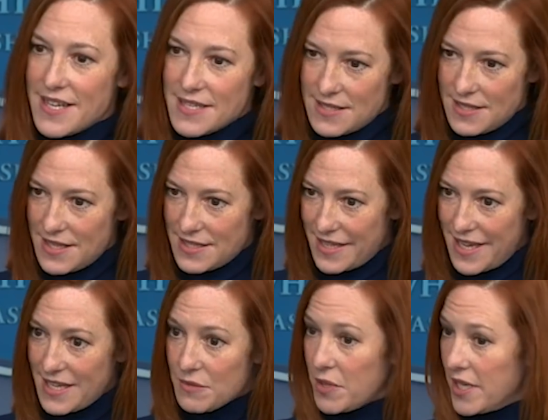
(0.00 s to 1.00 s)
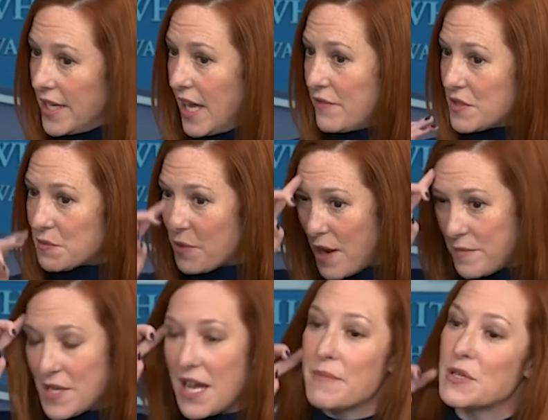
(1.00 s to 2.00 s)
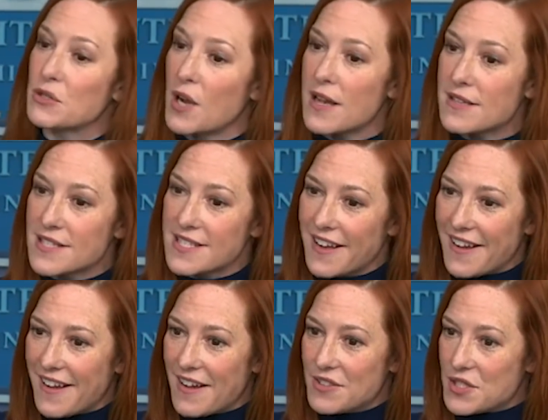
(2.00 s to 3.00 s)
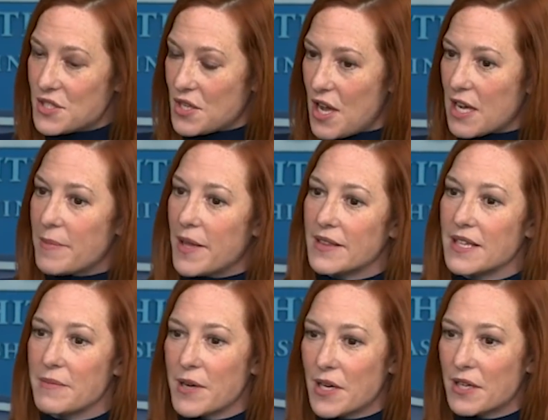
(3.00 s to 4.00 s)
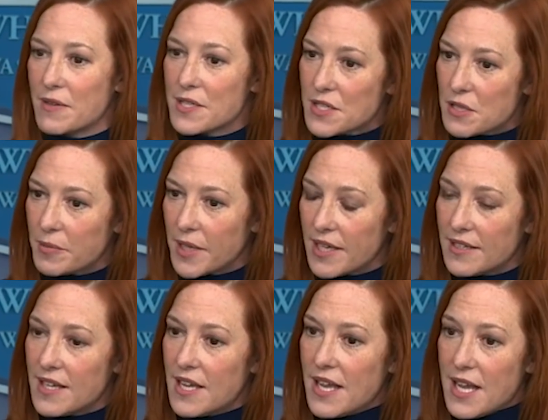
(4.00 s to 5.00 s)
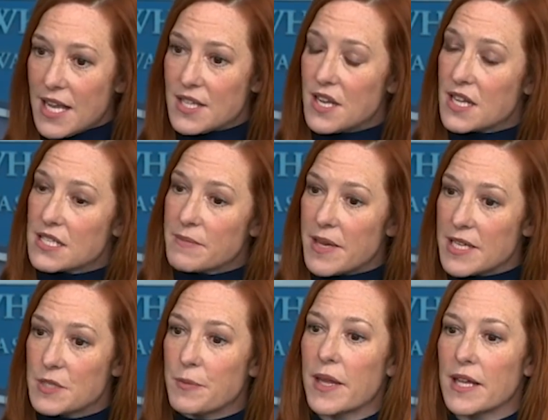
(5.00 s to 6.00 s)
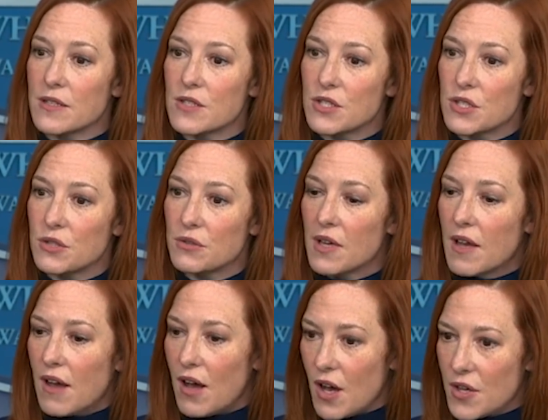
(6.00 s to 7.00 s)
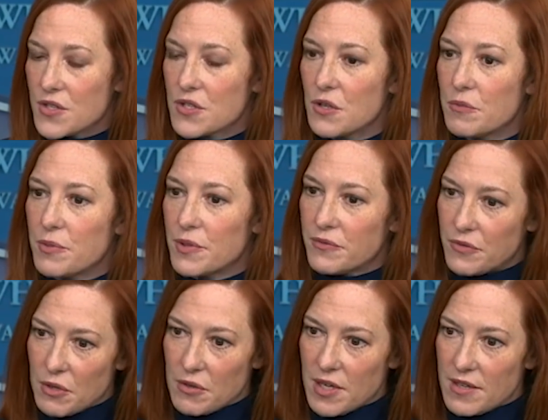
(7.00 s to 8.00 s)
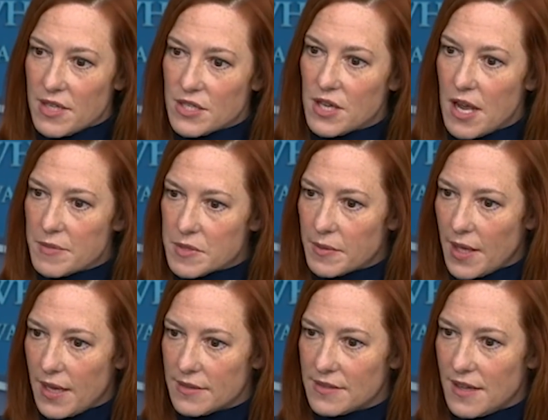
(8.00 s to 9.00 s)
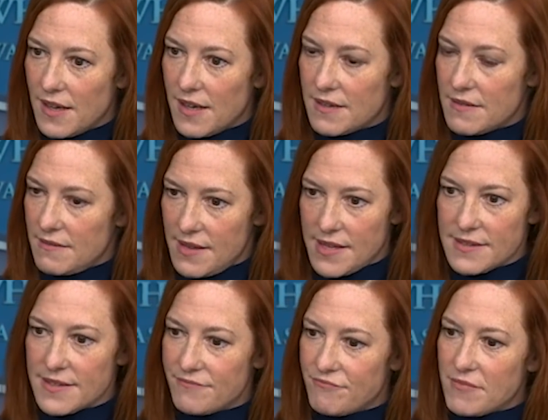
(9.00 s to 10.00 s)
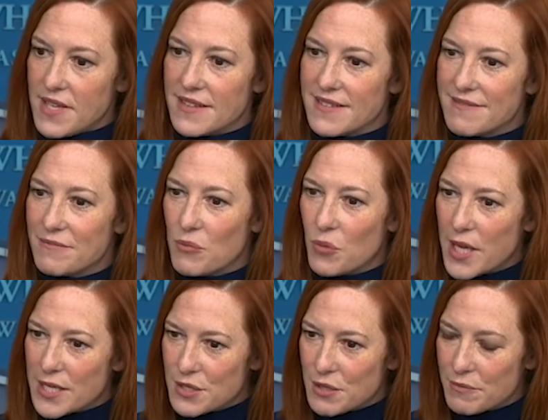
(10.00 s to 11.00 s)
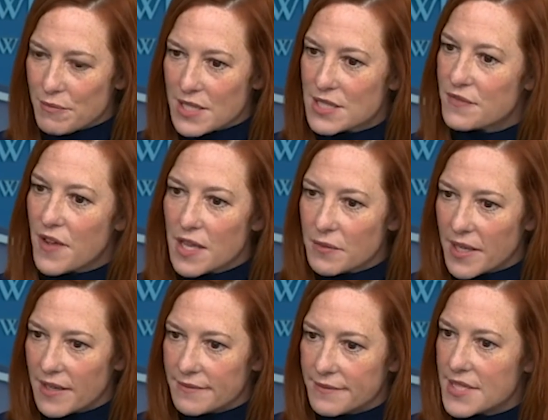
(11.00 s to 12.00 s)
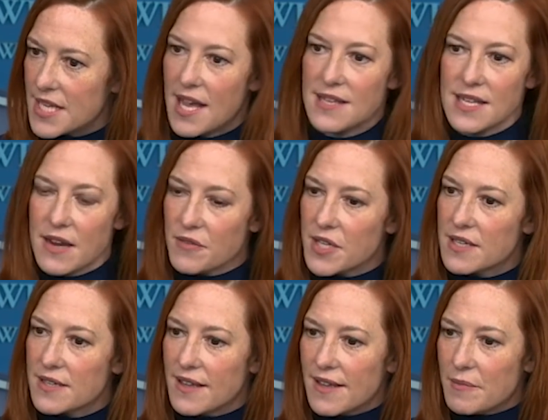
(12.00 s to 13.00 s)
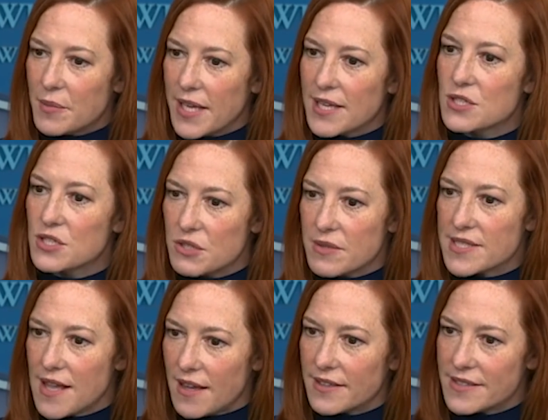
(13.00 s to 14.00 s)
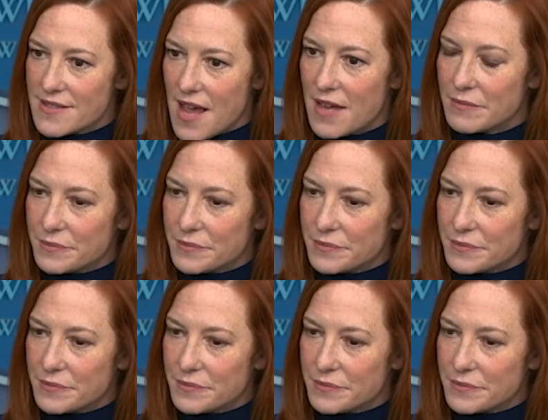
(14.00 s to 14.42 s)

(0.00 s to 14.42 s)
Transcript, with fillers: has indicated when he gave his primetime address to talk about the American Rescue Plan, he talked about his plans to also put forward a jobs plan in the weeks or months following. And he has every plan to do exactly that.